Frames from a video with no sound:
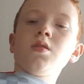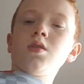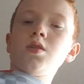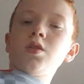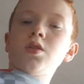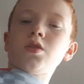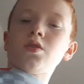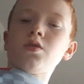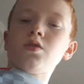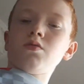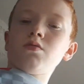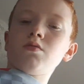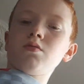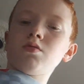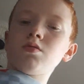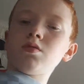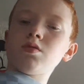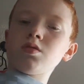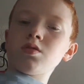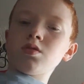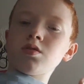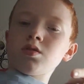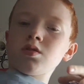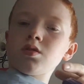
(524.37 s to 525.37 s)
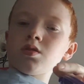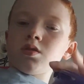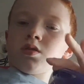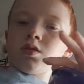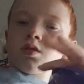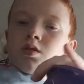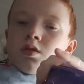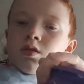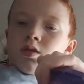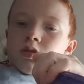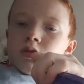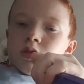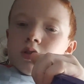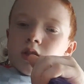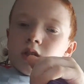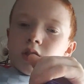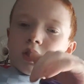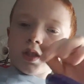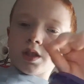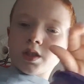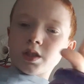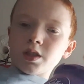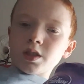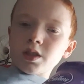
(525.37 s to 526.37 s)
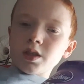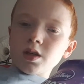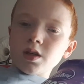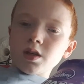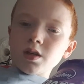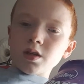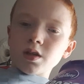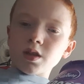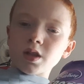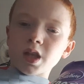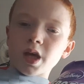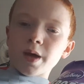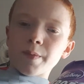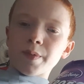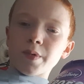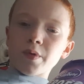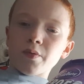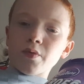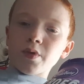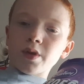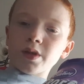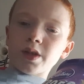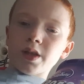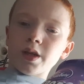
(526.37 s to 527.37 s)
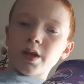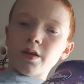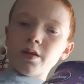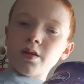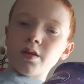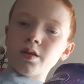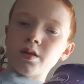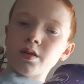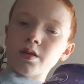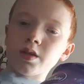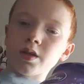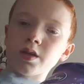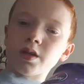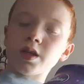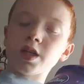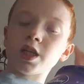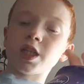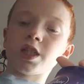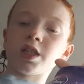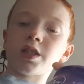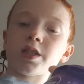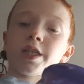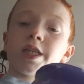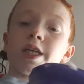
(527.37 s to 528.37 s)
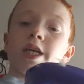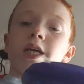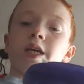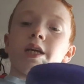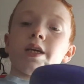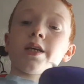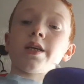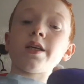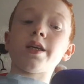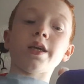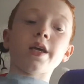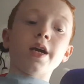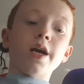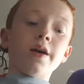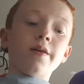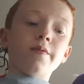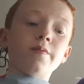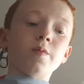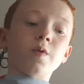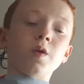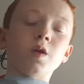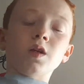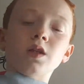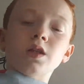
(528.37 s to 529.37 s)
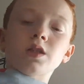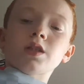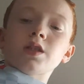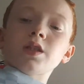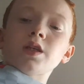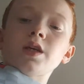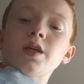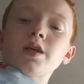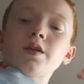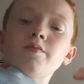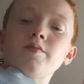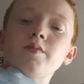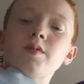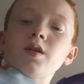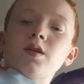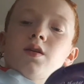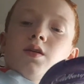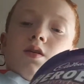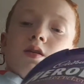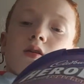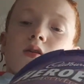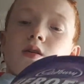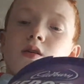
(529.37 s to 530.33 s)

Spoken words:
So as you can see, that bit right there. It's, yeah, you'll see in a minute.